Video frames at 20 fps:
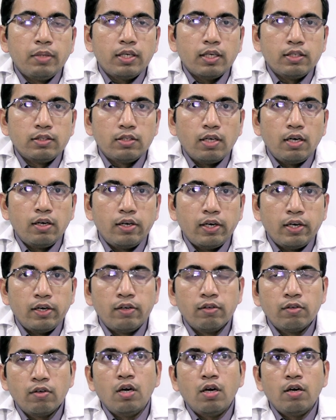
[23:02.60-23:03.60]
be
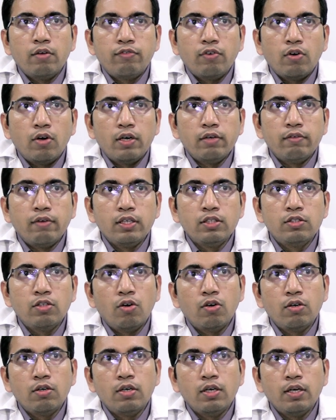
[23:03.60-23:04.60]
consulted uh, for advice
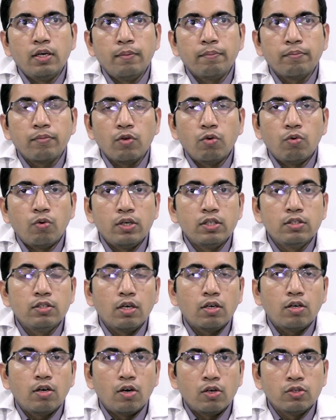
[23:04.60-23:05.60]
on uh, what is
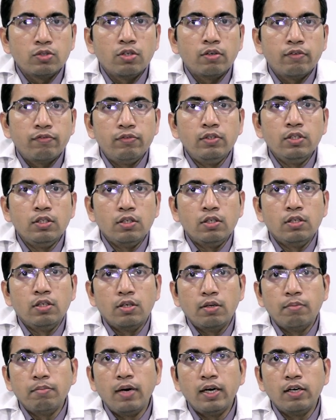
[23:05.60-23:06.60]
the cause of the
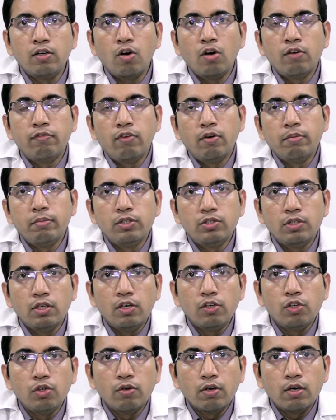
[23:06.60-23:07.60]
blood clot formation
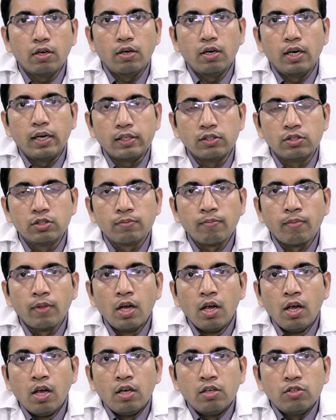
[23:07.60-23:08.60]
in your uh, legs.
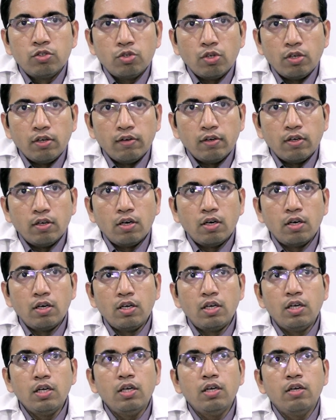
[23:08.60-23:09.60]
So uh,
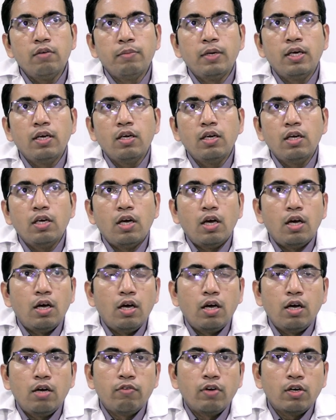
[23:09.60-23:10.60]
he may
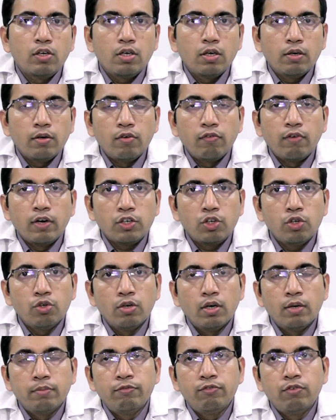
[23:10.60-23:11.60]
work work
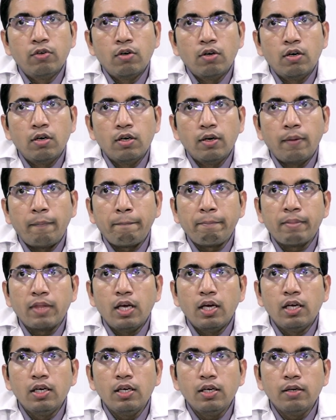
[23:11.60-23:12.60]
you up for
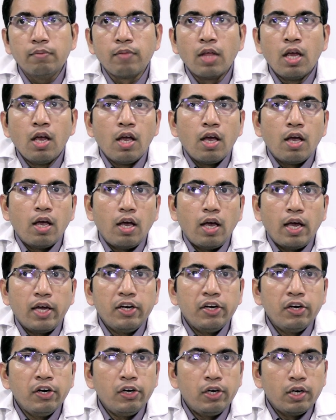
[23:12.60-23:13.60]
any
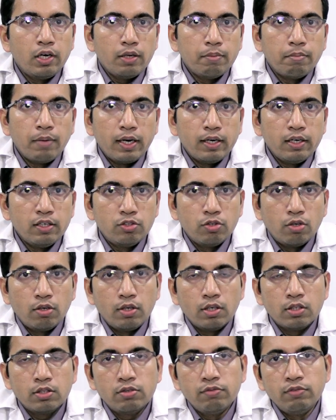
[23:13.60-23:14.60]
hereditary blood
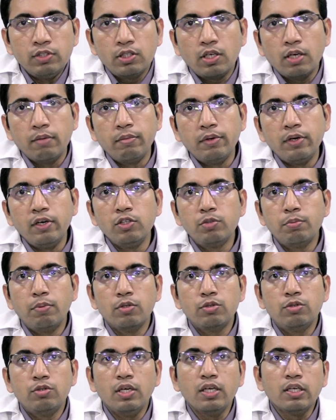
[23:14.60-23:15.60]
disorders which can
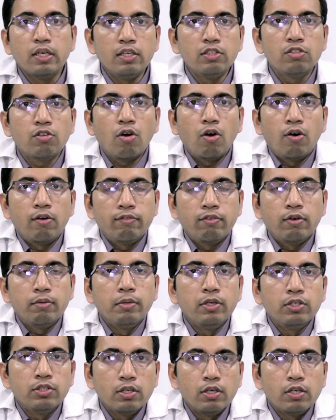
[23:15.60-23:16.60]
predispose to increased clot
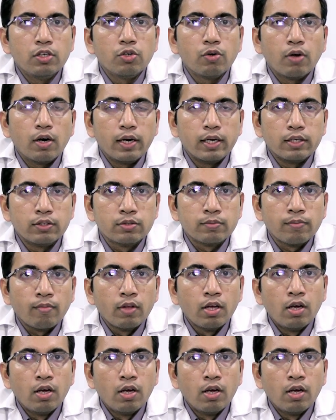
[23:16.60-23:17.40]
formation in your legs.